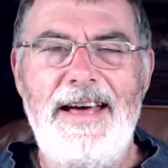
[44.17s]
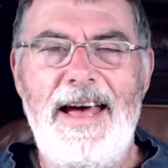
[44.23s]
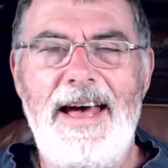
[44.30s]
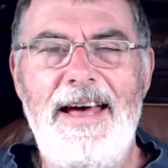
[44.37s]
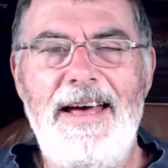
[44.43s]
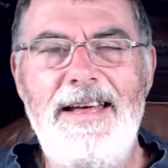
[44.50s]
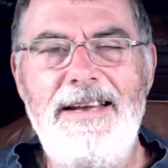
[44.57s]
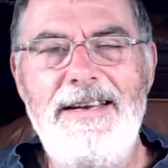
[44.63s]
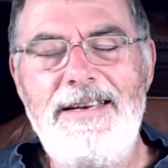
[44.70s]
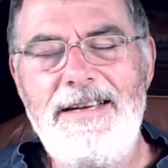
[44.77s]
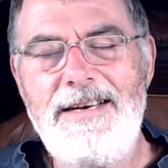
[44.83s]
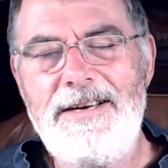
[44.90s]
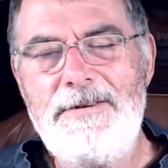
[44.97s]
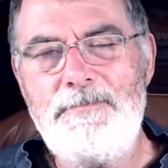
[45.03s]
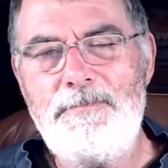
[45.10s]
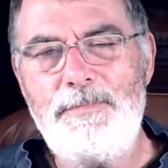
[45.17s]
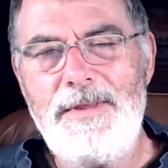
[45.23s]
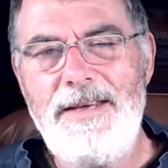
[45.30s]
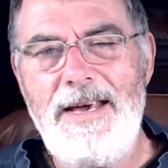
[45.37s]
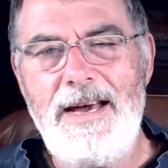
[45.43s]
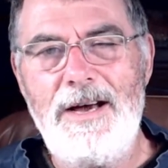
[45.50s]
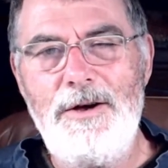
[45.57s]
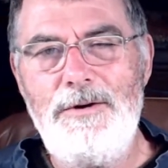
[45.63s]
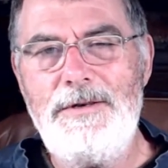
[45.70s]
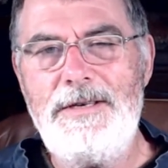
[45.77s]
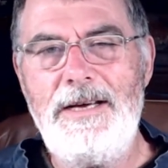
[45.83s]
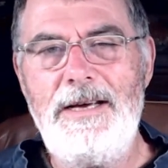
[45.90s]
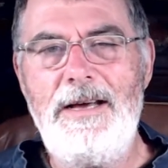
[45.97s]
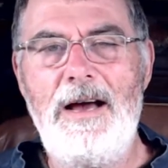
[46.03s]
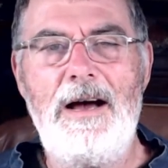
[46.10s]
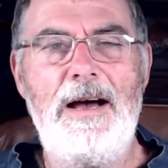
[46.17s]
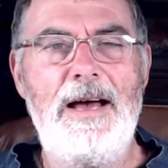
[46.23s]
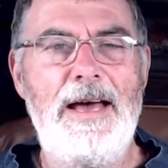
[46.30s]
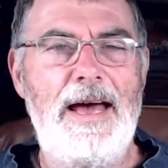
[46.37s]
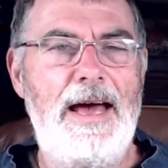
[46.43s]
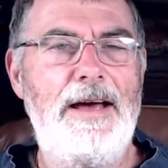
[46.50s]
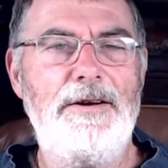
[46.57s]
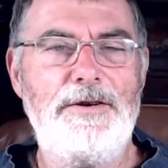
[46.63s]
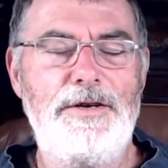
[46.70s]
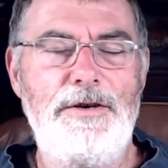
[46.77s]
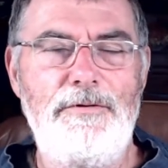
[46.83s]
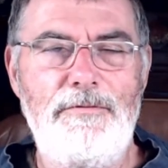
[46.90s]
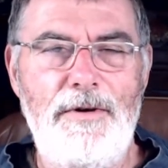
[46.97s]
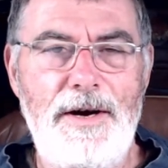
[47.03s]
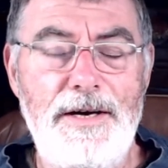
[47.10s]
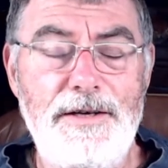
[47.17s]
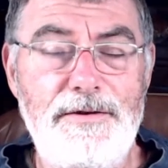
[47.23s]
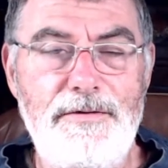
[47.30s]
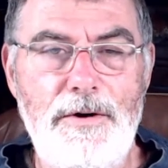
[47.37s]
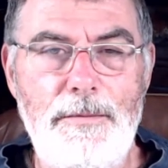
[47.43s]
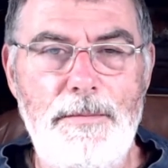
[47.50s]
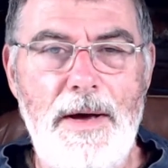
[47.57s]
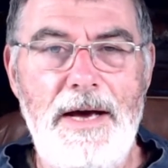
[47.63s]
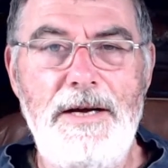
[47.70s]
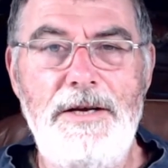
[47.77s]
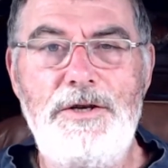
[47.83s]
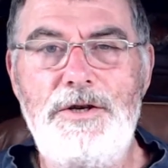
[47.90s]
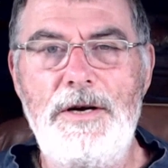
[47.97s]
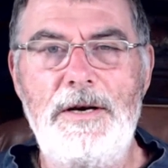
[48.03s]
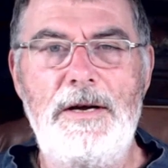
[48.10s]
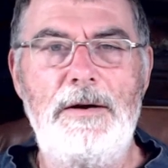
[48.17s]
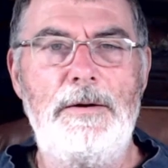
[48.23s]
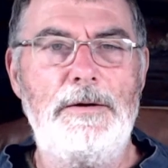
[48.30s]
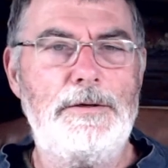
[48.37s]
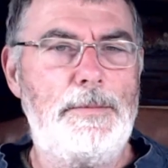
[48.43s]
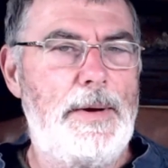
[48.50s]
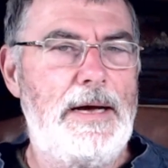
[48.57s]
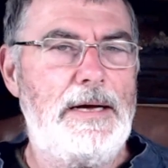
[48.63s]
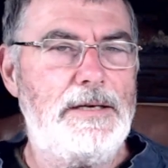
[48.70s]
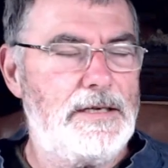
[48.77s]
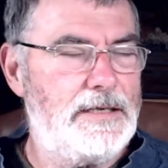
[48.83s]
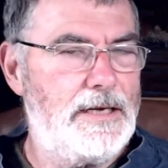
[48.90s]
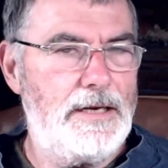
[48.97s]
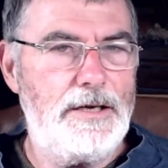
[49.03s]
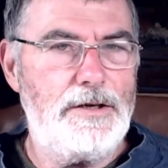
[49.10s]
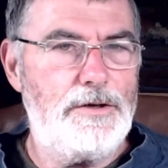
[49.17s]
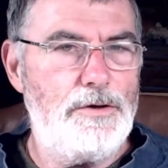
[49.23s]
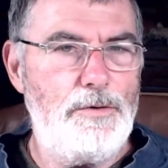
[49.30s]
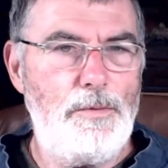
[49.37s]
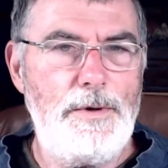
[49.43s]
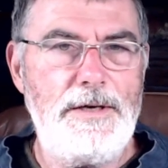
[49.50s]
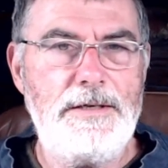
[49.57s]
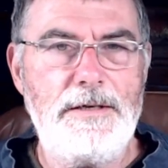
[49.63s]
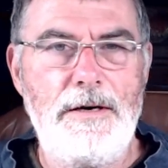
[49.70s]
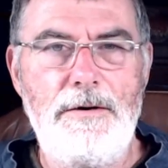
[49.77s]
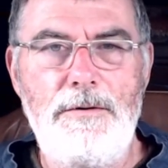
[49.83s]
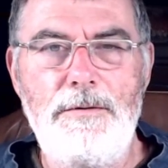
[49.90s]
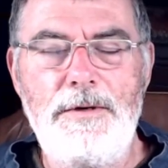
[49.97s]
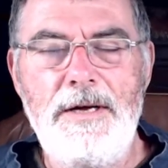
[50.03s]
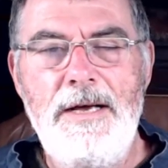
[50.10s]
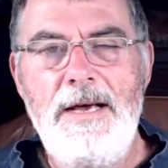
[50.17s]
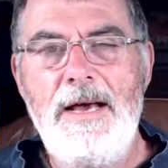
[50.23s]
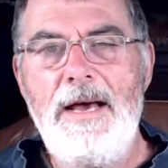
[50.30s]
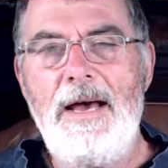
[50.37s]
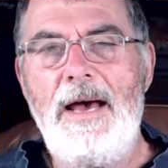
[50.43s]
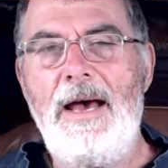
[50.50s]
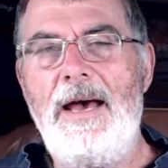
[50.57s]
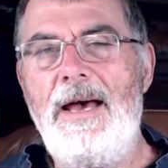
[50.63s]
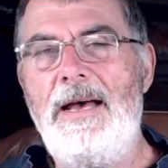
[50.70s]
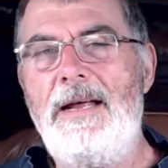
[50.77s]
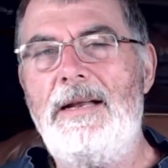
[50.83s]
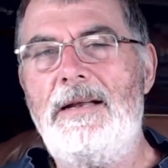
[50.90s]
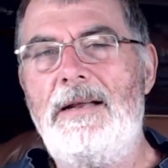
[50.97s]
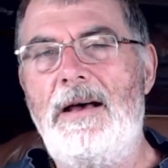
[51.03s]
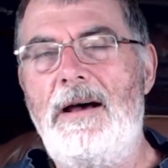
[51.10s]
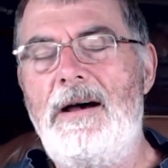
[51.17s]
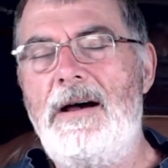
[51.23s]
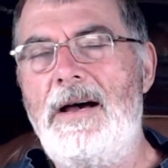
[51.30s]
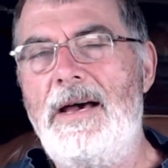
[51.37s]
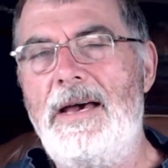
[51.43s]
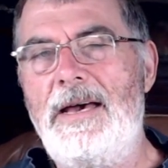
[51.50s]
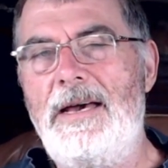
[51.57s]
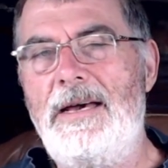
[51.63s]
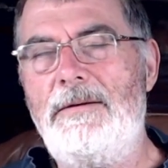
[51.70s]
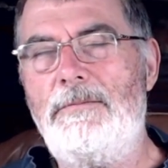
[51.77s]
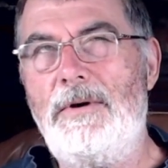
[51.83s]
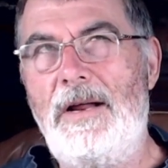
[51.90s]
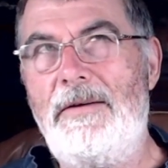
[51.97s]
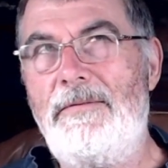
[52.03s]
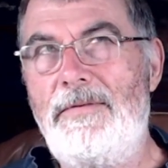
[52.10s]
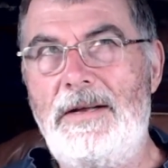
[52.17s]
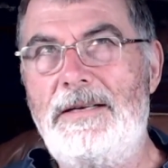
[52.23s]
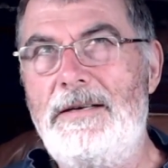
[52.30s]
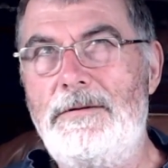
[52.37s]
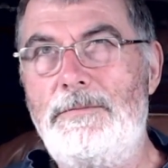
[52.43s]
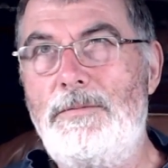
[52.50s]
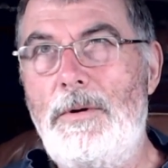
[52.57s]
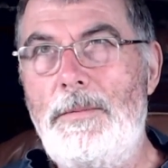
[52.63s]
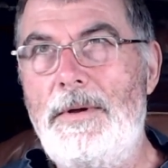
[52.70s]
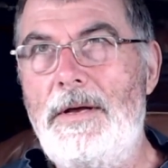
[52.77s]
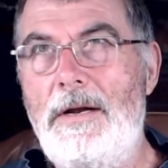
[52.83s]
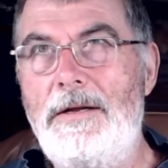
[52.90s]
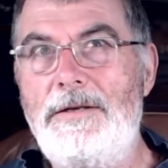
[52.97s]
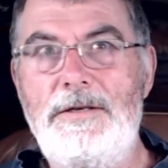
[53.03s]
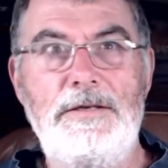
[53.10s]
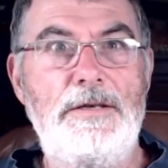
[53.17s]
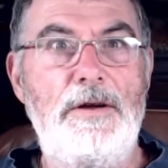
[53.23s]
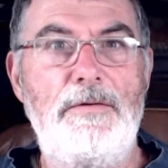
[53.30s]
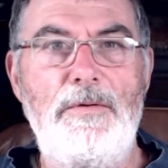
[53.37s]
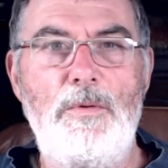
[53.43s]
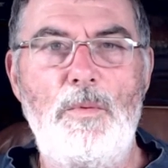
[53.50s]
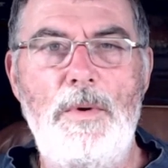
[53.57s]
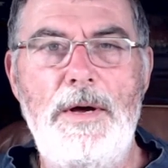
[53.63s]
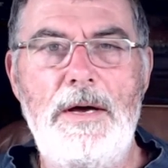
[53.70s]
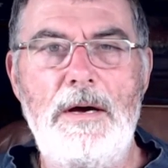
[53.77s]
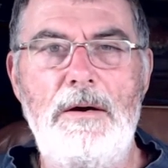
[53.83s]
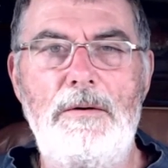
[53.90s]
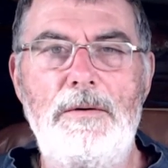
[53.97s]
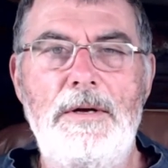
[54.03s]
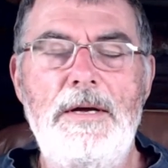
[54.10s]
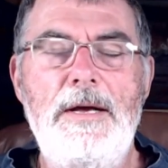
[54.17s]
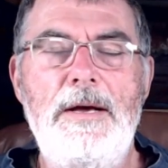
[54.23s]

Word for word: And um, yeah, Hootie I actually raised from a chick. It was about just under two weeks old, and I, well, in fact it was probably only just over a week old,